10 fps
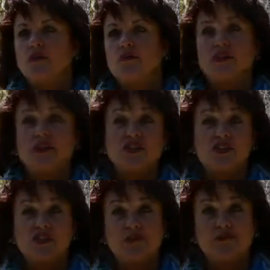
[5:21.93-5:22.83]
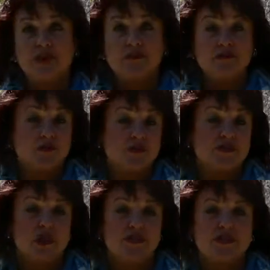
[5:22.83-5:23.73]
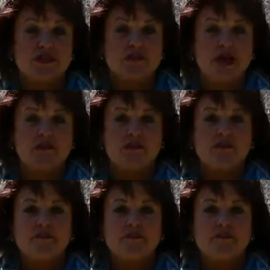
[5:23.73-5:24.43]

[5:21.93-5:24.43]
relationship, and of course, always the Bible.